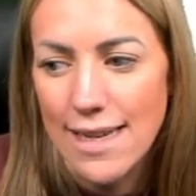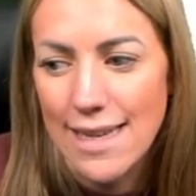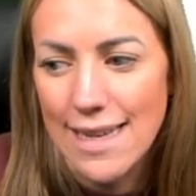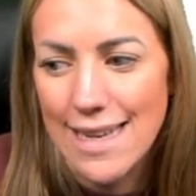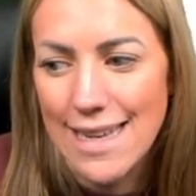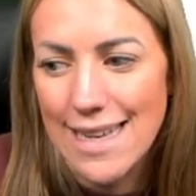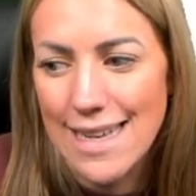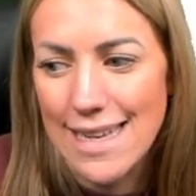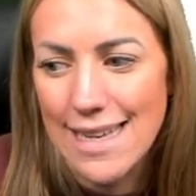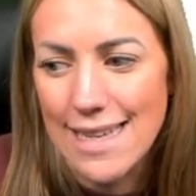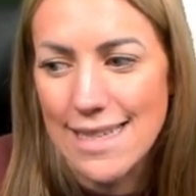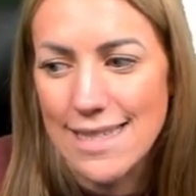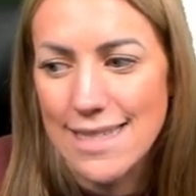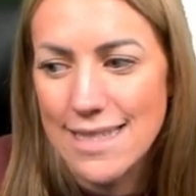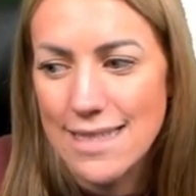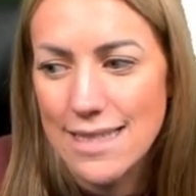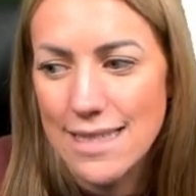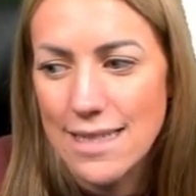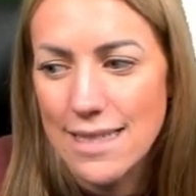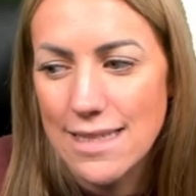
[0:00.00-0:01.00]

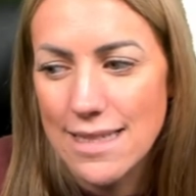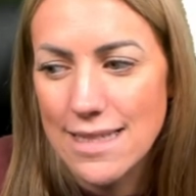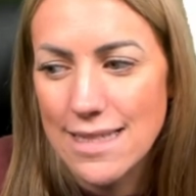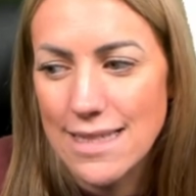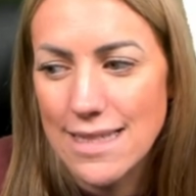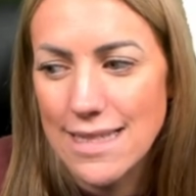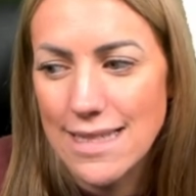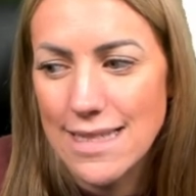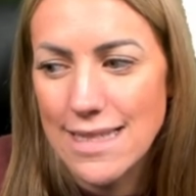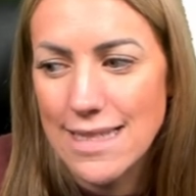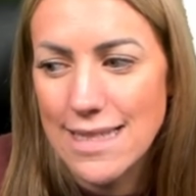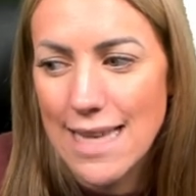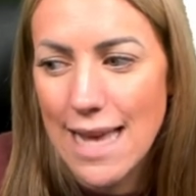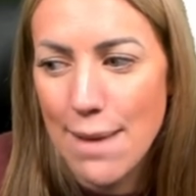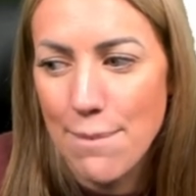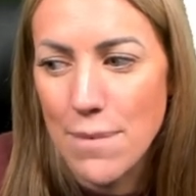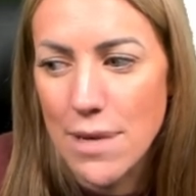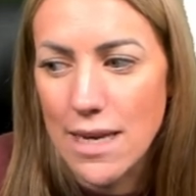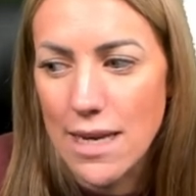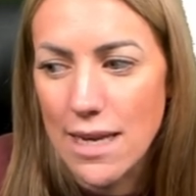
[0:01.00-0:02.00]
is
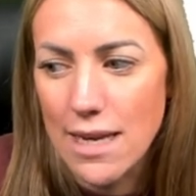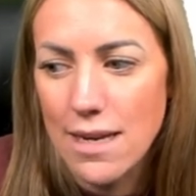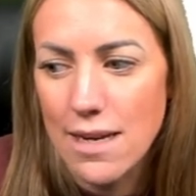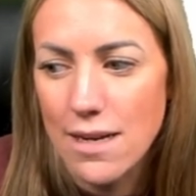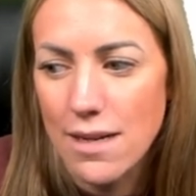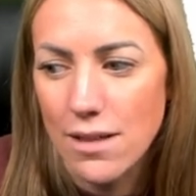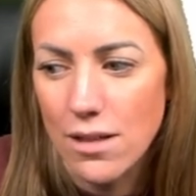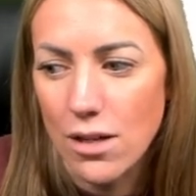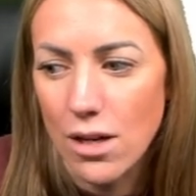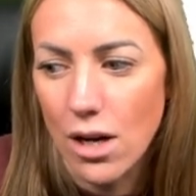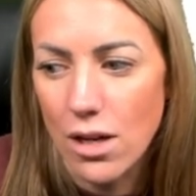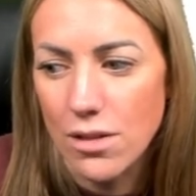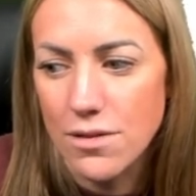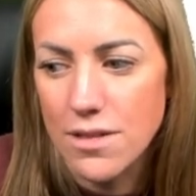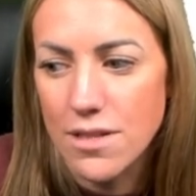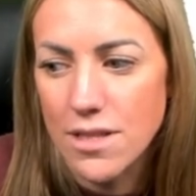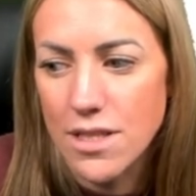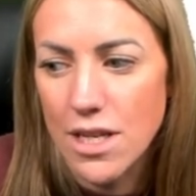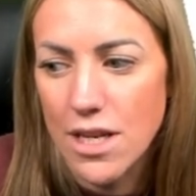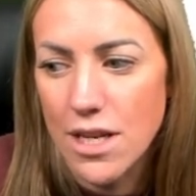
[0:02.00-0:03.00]

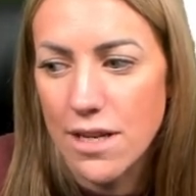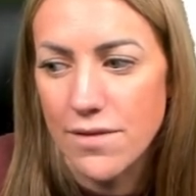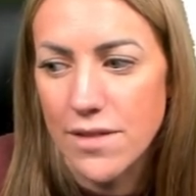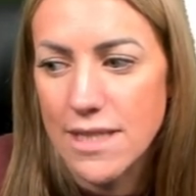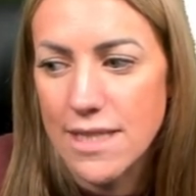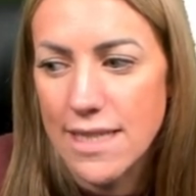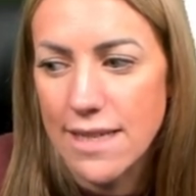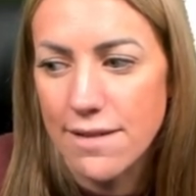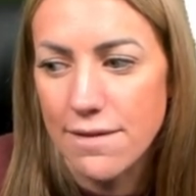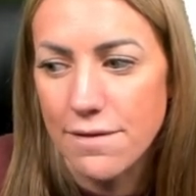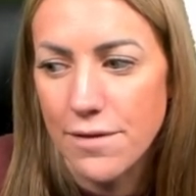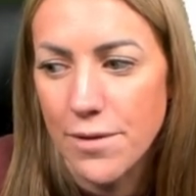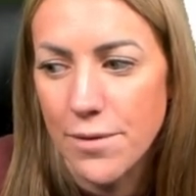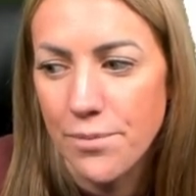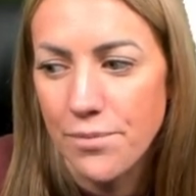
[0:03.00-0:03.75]
semi-conservative.